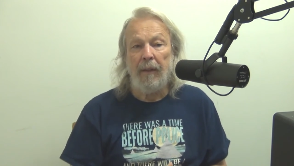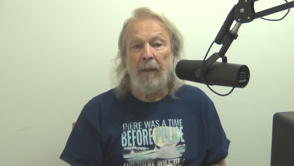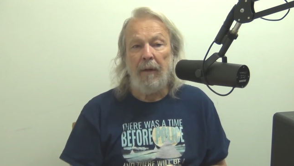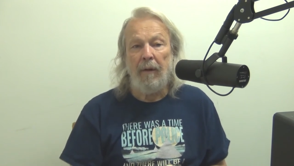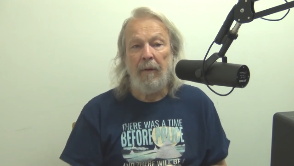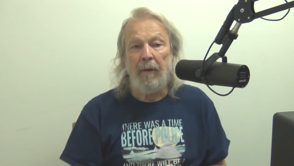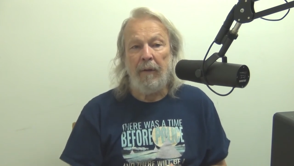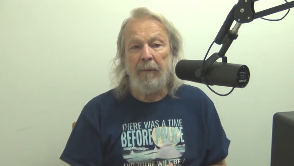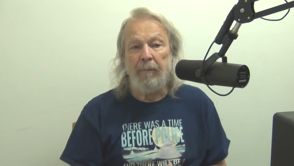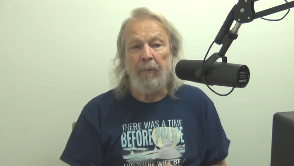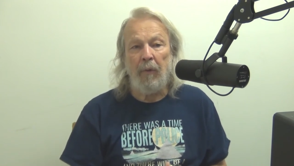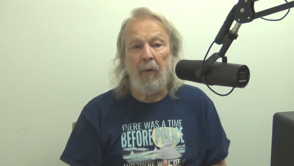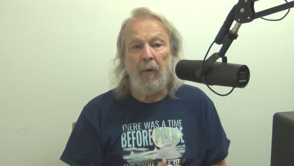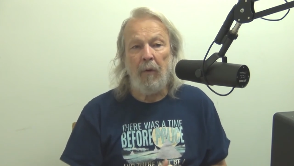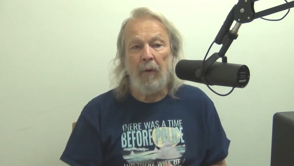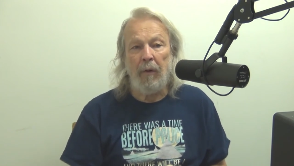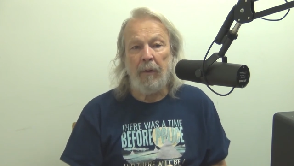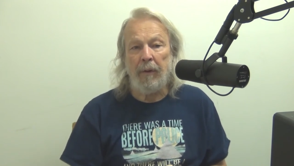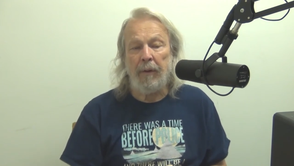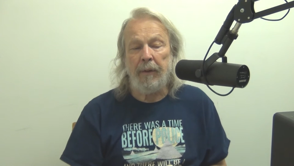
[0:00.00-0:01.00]
on
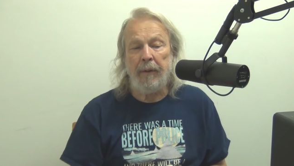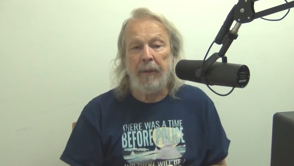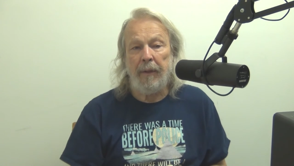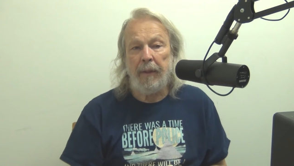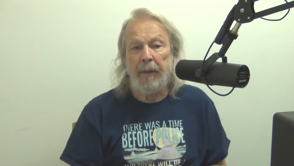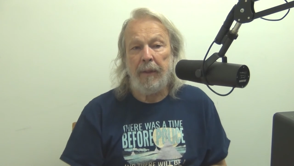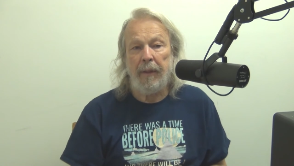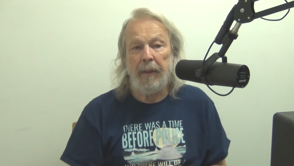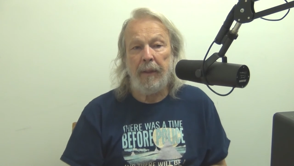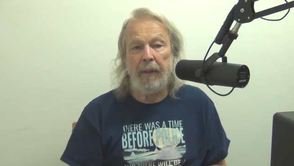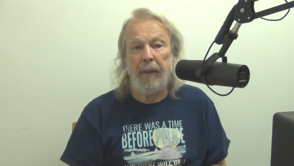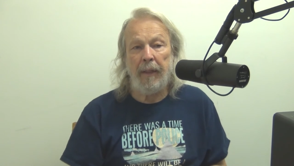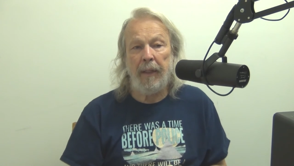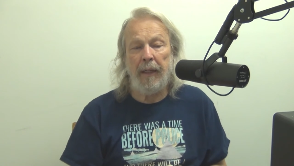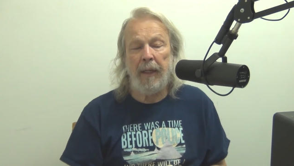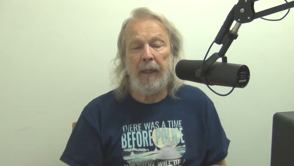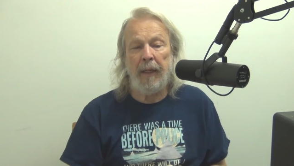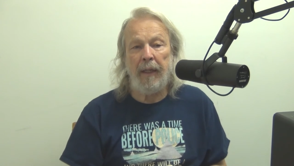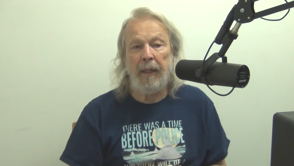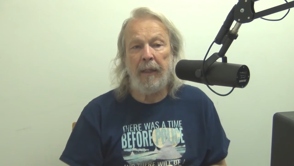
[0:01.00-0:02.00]
board,
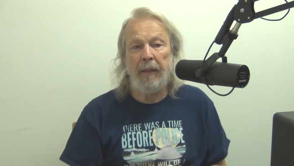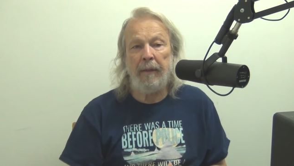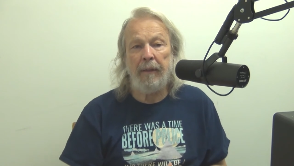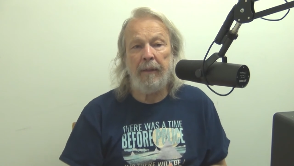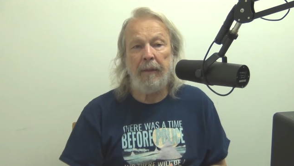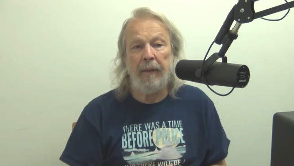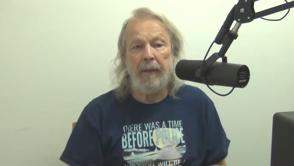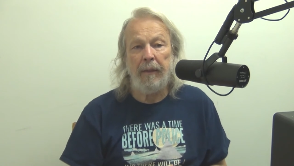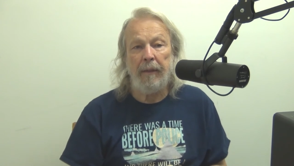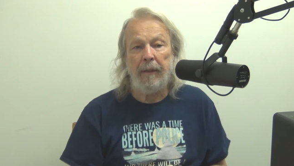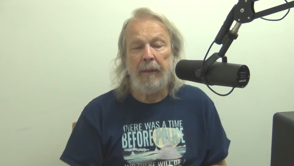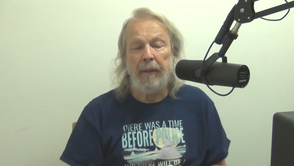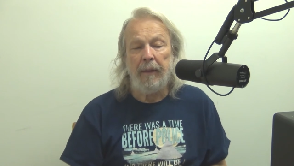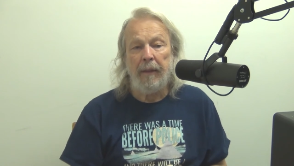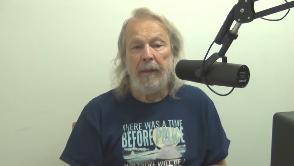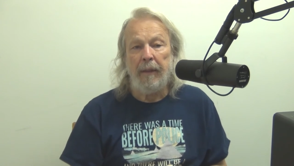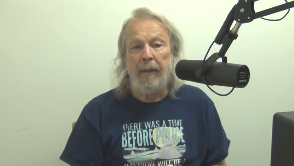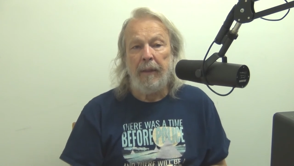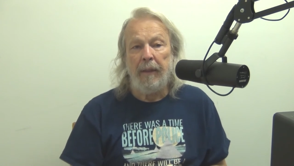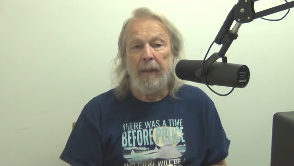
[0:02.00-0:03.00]
and
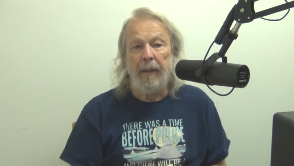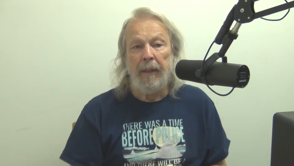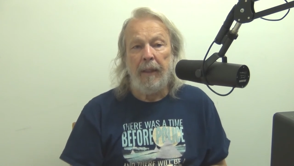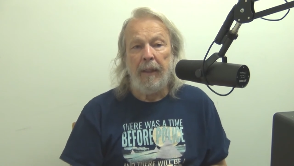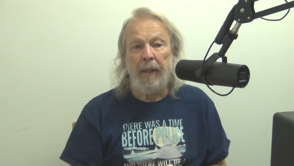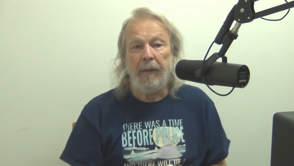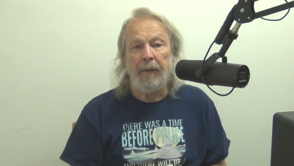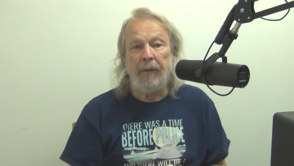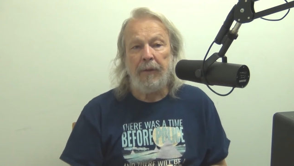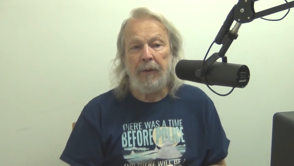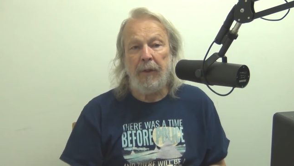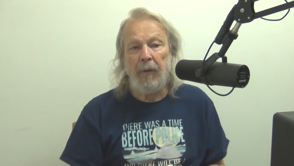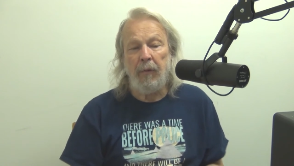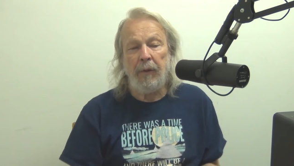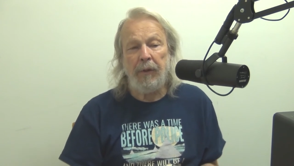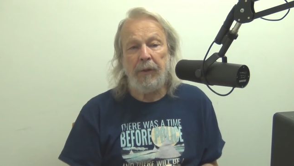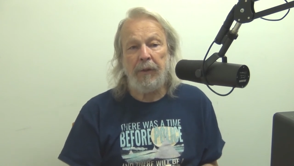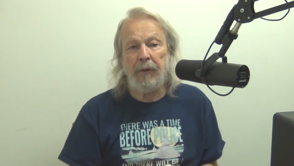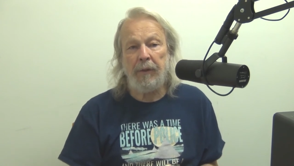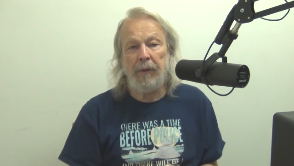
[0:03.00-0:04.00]
so
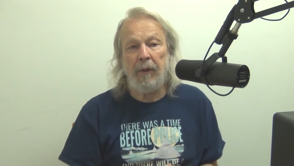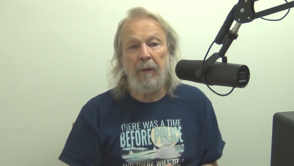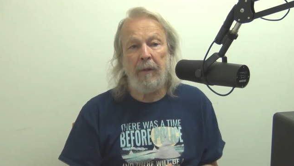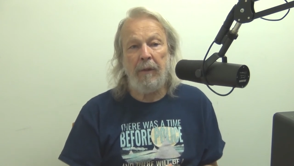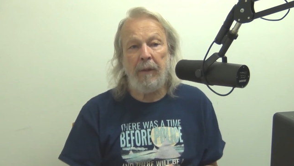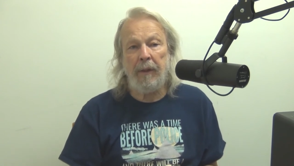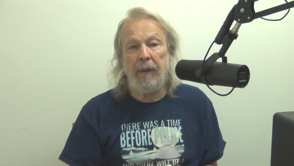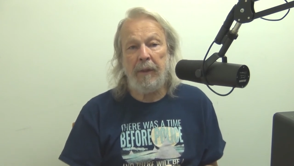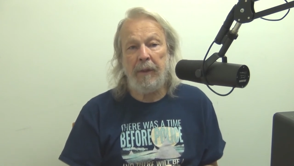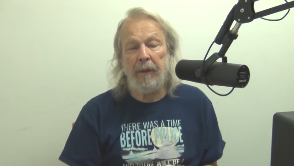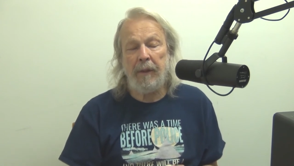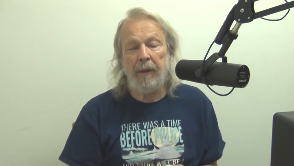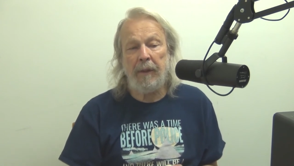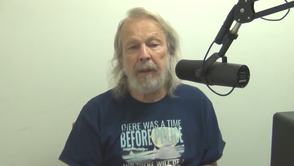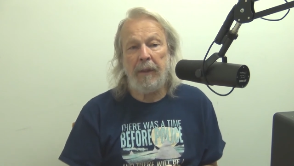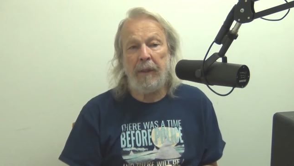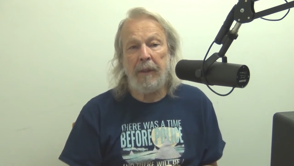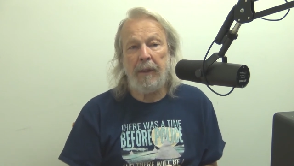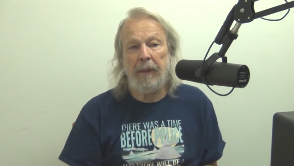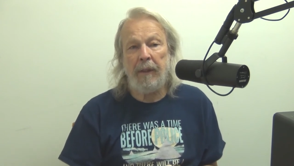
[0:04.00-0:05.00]
we started
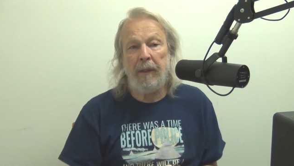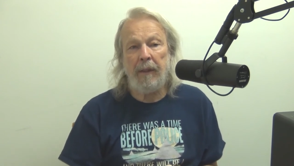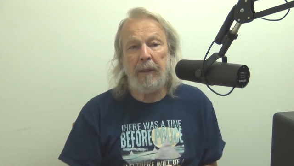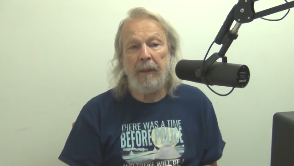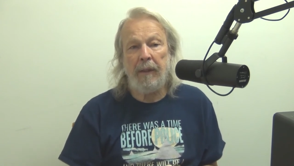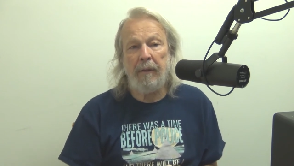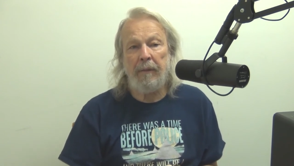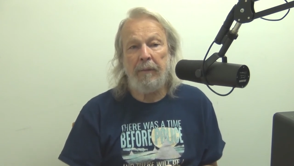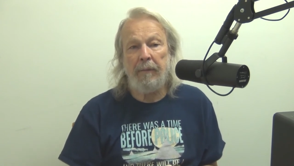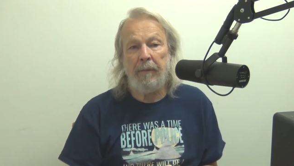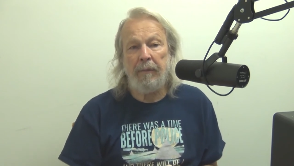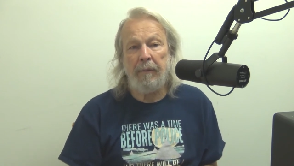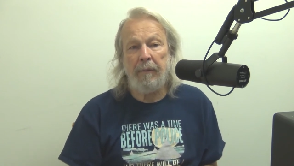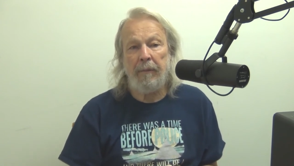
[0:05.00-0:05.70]
the